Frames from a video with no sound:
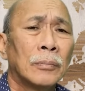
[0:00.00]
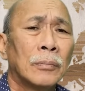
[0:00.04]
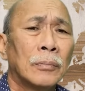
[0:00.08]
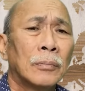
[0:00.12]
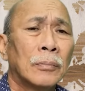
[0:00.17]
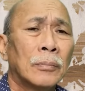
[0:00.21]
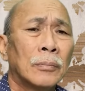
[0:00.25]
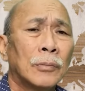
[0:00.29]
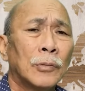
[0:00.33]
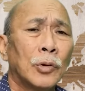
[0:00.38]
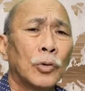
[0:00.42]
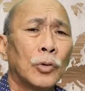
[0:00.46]

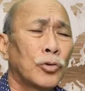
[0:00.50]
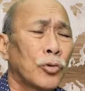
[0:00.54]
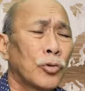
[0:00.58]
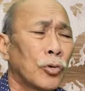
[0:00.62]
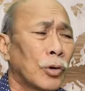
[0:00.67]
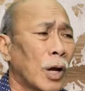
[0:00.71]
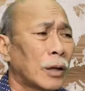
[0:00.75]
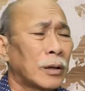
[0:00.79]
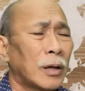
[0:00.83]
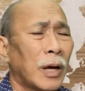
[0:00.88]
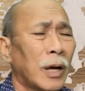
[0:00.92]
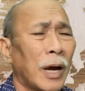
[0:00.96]
Do you
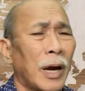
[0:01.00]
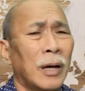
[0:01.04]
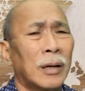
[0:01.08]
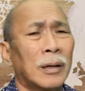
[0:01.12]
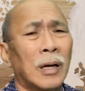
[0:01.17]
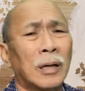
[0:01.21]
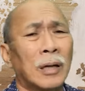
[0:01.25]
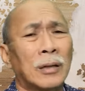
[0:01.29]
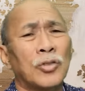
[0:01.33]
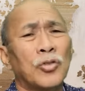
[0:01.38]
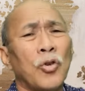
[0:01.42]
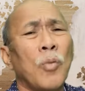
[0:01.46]
not care
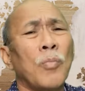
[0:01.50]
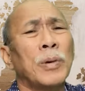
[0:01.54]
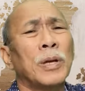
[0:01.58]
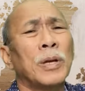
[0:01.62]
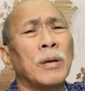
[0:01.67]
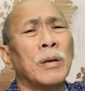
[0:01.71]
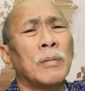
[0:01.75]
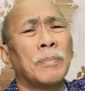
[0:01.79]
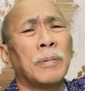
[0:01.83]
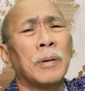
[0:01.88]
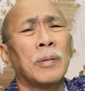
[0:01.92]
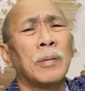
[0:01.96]
that so
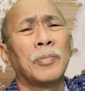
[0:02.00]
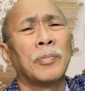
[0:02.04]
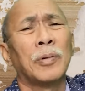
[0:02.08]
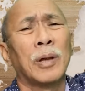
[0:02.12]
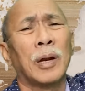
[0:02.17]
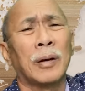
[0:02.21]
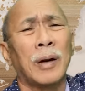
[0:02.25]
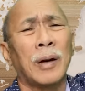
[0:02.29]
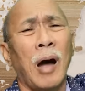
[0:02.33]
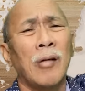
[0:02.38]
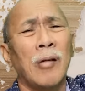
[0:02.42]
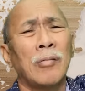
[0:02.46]
many people
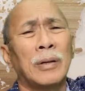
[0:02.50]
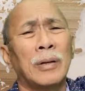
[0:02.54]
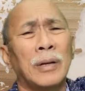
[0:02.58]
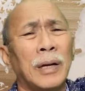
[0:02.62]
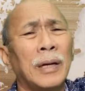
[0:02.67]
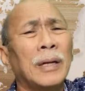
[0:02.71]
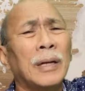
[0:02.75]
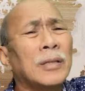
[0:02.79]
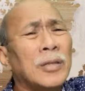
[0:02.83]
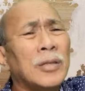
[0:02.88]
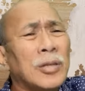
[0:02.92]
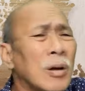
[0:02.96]
around
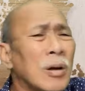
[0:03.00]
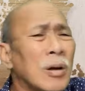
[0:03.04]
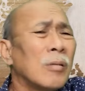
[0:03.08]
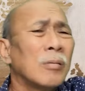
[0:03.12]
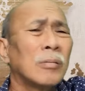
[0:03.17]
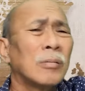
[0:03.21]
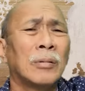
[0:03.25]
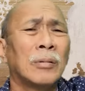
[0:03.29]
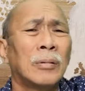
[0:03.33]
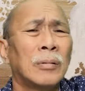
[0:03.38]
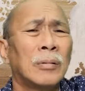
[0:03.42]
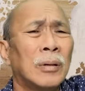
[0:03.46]
needs
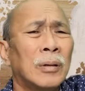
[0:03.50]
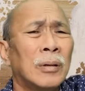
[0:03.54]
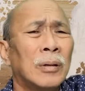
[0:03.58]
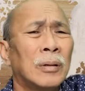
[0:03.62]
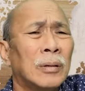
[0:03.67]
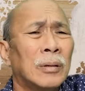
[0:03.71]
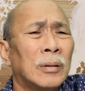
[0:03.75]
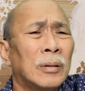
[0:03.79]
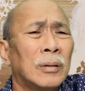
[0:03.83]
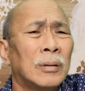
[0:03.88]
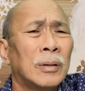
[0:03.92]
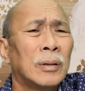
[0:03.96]
you?
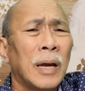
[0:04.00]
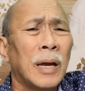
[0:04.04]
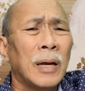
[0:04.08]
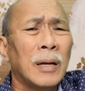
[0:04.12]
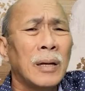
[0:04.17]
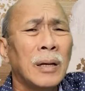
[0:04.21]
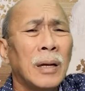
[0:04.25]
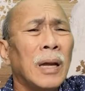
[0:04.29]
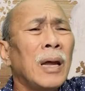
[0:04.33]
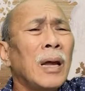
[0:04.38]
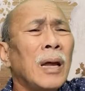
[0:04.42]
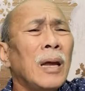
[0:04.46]
They
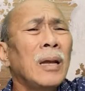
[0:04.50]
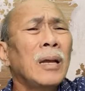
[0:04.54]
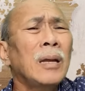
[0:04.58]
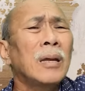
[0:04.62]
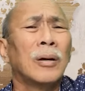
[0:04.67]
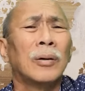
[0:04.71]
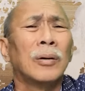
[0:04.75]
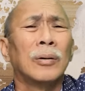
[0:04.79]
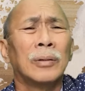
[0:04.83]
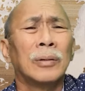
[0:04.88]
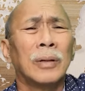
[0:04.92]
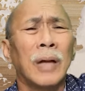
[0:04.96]
need
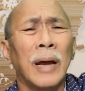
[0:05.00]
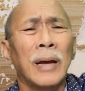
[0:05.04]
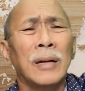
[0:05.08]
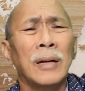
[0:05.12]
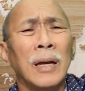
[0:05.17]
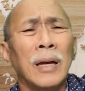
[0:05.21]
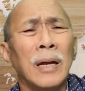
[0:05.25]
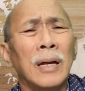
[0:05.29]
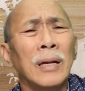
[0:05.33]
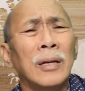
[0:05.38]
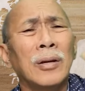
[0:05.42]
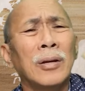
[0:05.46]
you. They
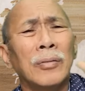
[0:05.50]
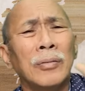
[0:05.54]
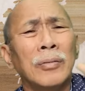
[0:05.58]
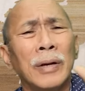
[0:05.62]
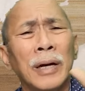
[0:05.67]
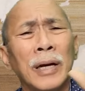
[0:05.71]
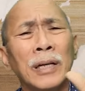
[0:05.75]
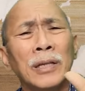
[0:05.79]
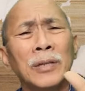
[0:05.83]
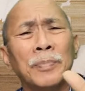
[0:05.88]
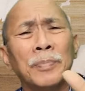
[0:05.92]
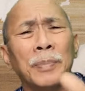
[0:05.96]
need your
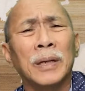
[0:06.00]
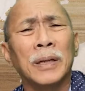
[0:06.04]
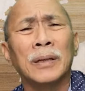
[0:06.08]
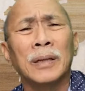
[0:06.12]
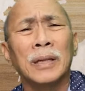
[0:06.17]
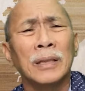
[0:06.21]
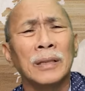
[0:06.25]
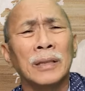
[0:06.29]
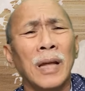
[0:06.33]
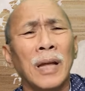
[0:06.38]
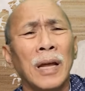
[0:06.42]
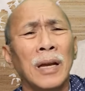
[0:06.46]

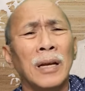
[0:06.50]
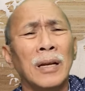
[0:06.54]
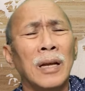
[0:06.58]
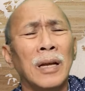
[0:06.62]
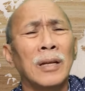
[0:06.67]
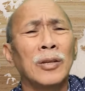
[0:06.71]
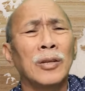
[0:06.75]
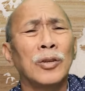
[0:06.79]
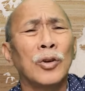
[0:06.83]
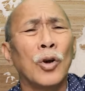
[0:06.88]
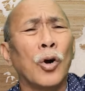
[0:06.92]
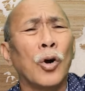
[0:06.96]
expertise. They
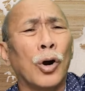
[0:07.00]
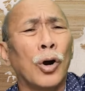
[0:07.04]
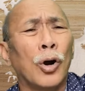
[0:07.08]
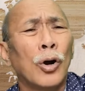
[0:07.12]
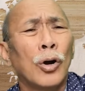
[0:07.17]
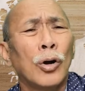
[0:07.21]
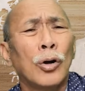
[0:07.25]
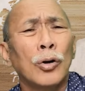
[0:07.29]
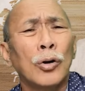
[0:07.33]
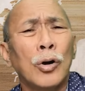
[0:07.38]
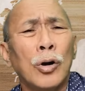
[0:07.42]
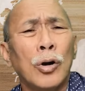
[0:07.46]
need your
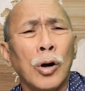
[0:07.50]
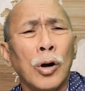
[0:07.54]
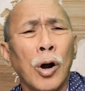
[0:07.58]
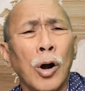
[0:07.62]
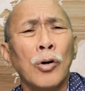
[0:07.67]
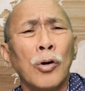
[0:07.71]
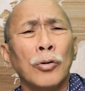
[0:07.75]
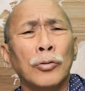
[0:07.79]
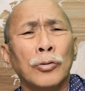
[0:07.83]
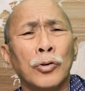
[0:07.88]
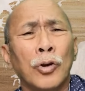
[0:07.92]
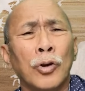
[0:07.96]

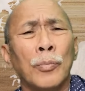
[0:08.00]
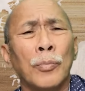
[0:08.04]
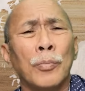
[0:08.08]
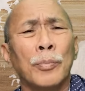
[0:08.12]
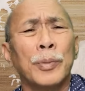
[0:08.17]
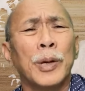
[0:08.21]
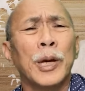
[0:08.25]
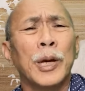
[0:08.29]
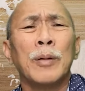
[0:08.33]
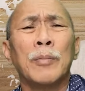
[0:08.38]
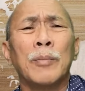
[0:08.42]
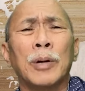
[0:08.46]
growth, your
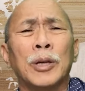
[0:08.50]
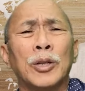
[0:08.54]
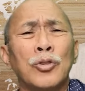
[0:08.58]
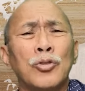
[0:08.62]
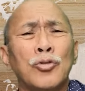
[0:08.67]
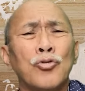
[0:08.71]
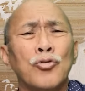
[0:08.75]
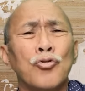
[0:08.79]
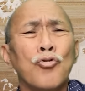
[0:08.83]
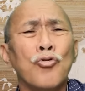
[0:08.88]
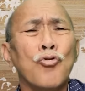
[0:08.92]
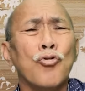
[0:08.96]
being
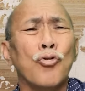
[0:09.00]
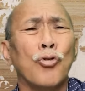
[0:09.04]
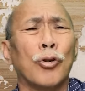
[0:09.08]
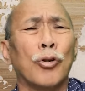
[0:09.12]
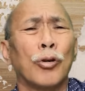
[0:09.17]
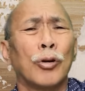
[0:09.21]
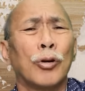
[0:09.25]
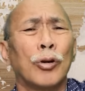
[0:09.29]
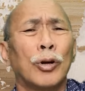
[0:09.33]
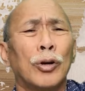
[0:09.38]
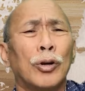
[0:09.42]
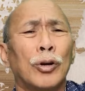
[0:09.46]
mature.
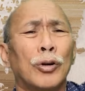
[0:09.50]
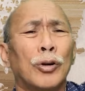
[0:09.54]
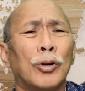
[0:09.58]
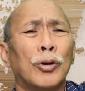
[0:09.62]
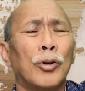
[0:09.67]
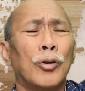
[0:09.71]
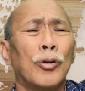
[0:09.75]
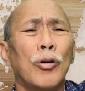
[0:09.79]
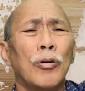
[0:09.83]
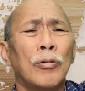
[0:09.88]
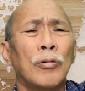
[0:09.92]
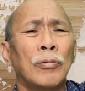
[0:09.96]
You
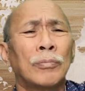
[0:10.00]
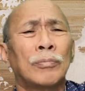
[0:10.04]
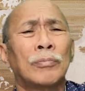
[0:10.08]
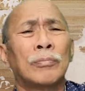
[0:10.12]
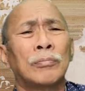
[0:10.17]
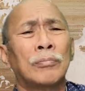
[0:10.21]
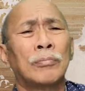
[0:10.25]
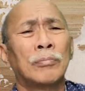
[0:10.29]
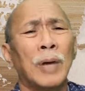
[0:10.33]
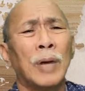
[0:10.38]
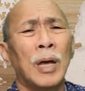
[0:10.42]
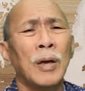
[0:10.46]
know,
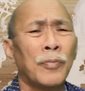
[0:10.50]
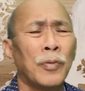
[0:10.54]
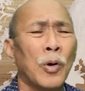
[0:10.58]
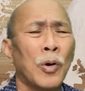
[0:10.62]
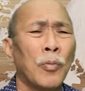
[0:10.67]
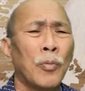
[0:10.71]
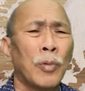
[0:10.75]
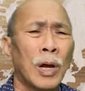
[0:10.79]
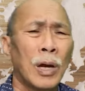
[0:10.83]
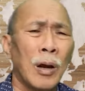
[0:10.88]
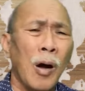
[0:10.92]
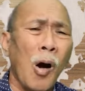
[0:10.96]
if you
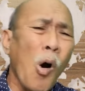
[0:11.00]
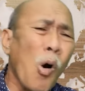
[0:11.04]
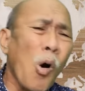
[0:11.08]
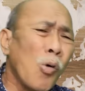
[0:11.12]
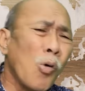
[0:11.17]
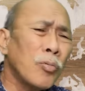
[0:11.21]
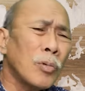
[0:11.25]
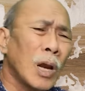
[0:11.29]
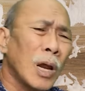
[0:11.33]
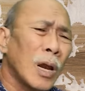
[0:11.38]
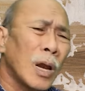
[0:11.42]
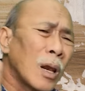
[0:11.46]
will
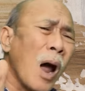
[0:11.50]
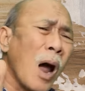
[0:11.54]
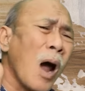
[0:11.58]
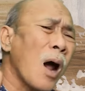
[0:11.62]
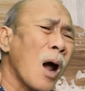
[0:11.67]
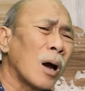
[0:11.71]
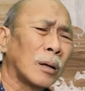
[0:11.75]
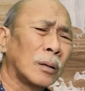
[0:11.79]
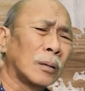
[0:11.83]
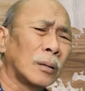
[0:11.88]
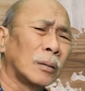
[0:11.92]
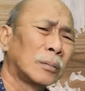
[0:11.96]
only
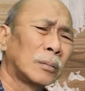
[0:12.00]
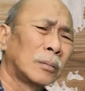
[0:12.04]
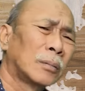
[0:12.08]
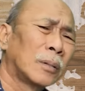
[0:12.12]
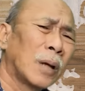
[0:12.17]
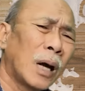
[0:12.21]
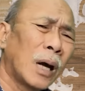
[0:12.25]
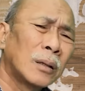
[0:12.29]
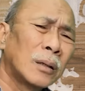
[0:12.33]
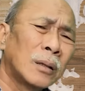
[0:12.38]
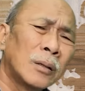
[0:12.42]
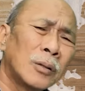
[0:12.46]
learn
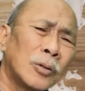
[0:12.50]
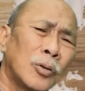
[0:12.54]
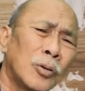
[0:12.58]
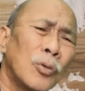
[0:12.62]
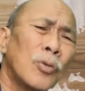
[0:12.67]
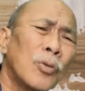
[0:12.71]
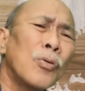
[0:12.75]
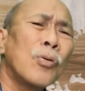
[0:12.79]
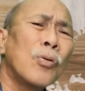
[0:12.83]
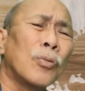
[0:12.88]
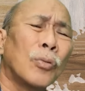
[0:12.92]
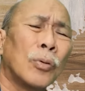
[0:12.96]
and
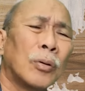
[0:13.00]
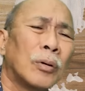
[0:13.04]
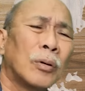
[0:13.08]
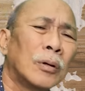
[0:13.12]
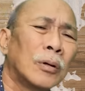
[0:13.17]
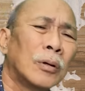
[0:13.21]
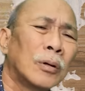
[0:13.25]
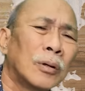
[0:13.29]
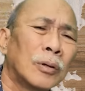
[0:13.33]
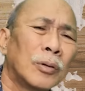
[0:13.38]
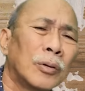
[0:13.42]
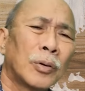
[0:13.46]
do
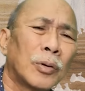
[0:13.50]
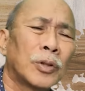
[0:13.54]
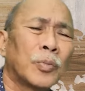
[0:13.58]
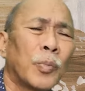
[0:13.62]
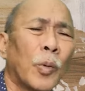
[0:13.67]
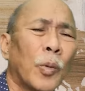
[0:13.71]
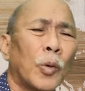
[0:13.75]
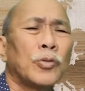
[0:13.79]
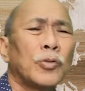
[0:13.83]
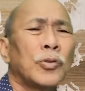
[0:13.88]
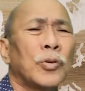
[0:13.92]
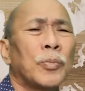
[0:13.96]
your
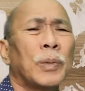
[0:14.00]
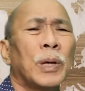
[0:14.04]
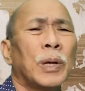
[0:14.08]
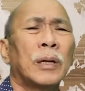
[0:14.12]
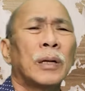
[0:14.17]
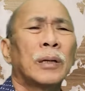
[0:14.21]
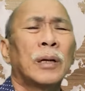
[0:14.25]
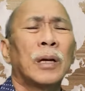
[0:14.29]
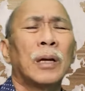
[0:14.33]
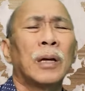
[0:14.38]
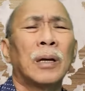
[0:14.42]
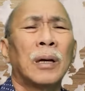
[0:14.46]

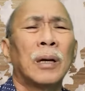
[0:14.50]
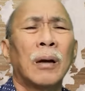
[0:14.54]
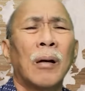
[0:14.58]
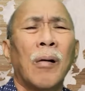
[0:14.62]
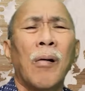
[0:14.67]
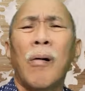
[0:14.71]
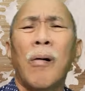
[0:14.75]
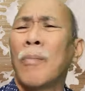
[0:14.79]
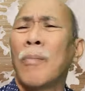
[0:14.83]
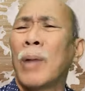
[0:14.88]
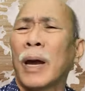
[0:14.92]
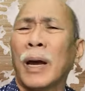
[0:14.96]
responsibility.
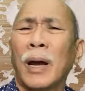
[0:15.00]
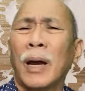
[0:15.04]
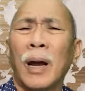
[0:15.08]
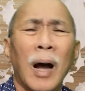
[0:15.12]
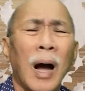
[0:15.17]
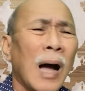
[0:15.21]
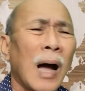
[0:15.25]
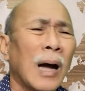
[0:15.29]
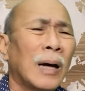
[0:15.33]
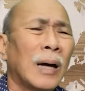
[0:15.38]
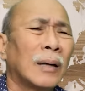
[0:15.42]
Oh my God.